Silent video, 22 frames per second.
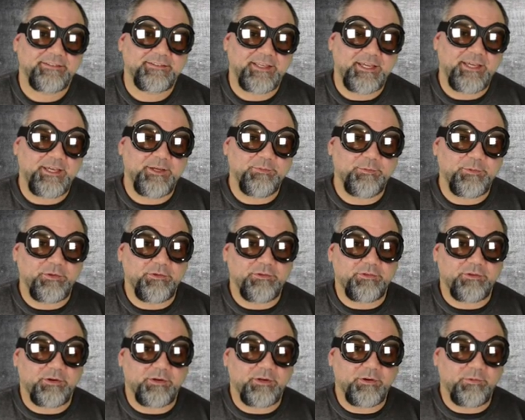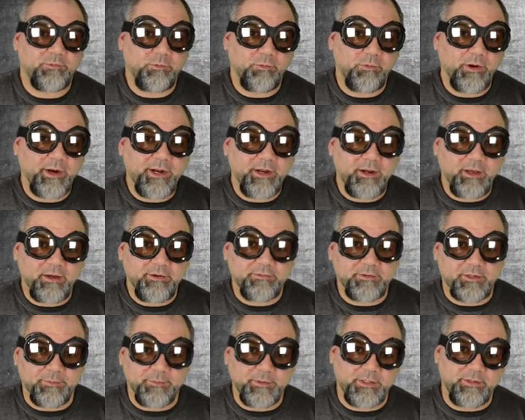And we started right
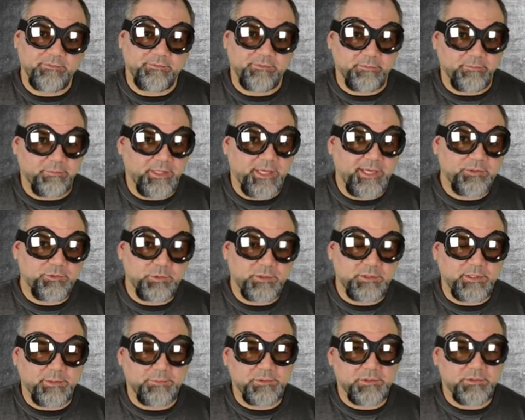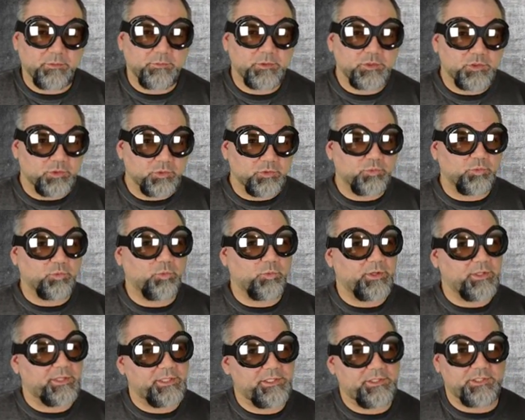off coming in from last week's episode, which was
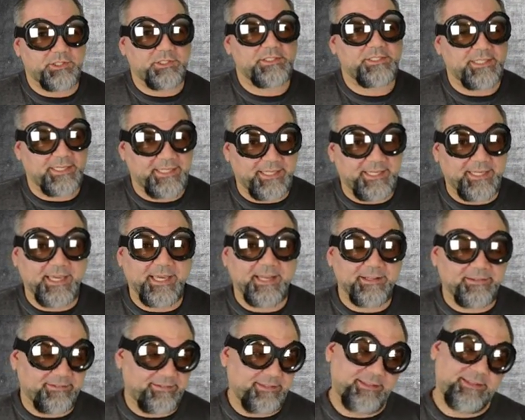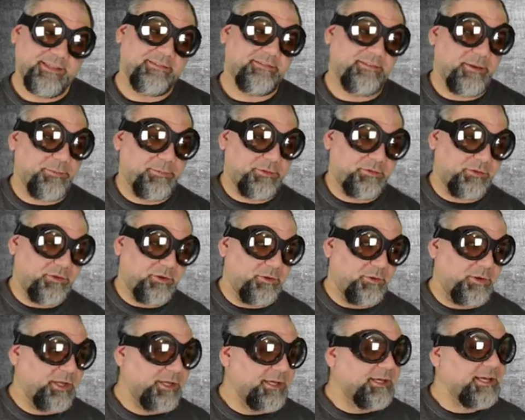really just to get us to this
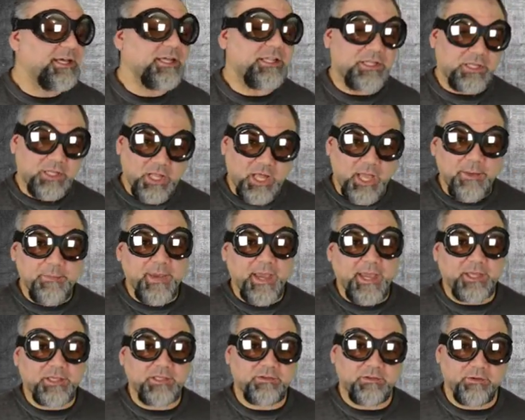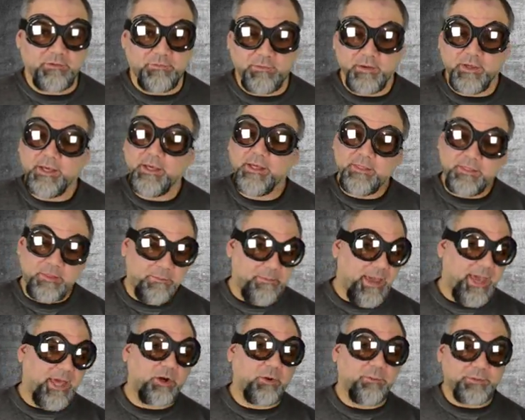episode, the climax of the
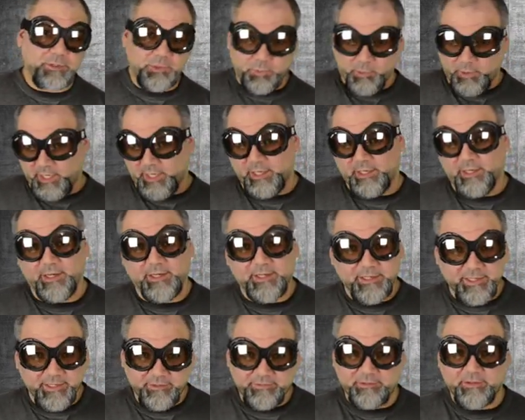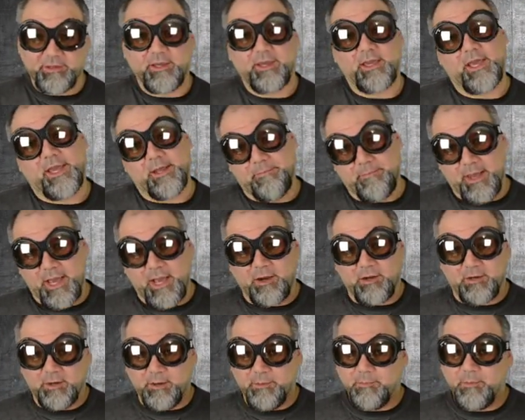battle between Nyssa and
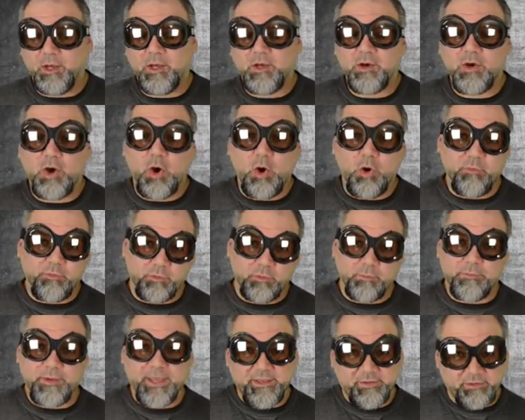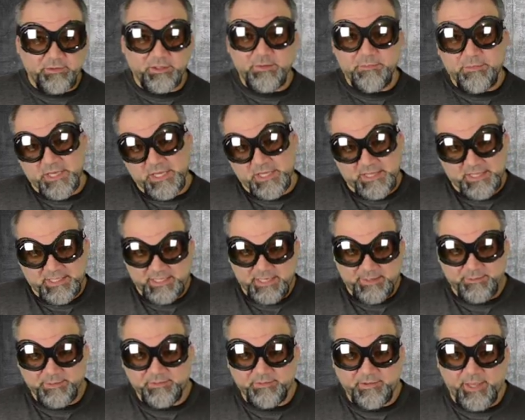Malcolm over basically being the
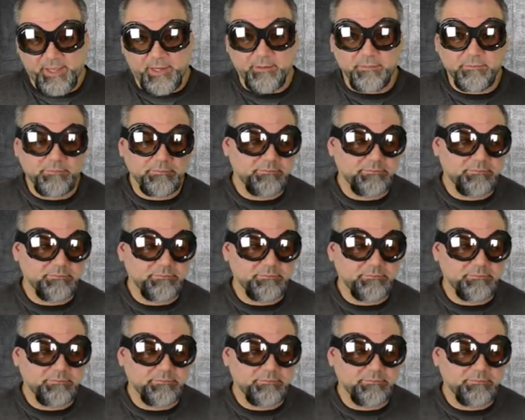Demon's Head.